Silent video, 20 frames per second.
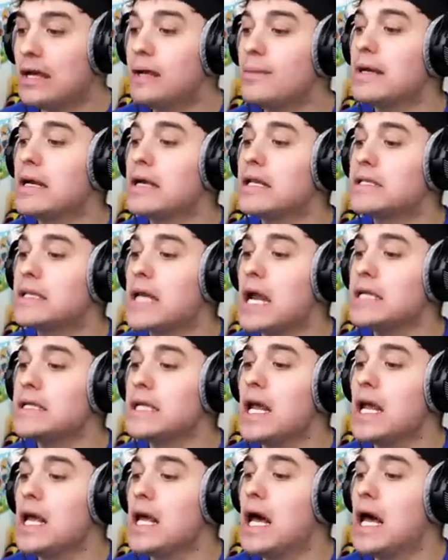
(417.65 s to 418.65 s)
Oh, my goodness,
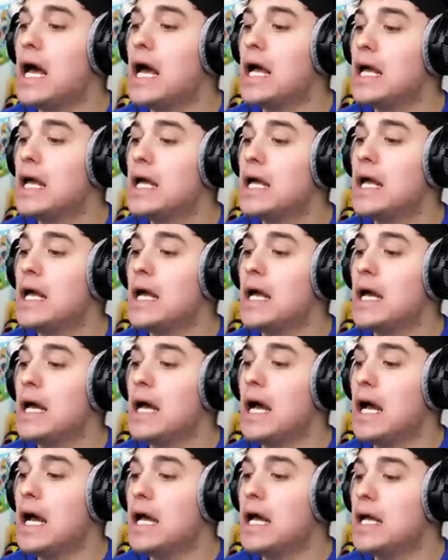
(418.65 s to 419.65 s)
guys.
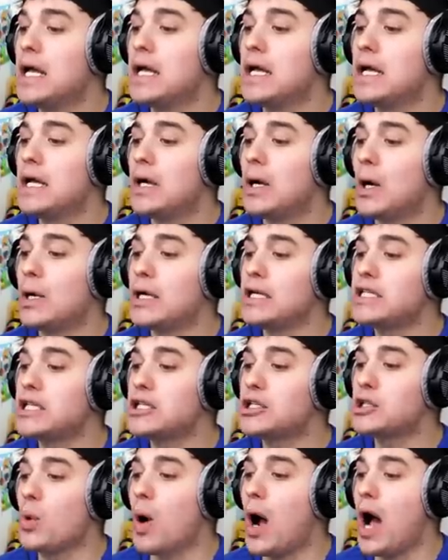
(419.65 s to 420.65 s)
Oh, this
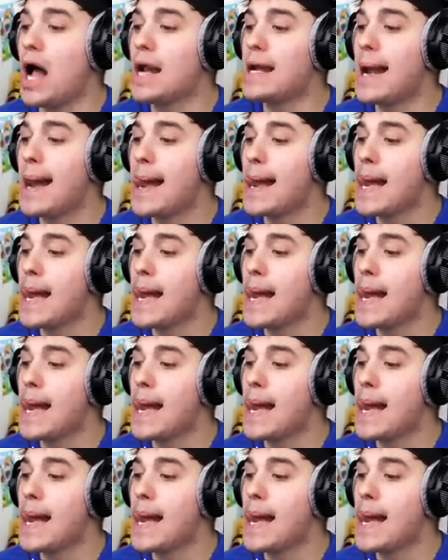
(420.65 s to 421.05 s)
is so hard.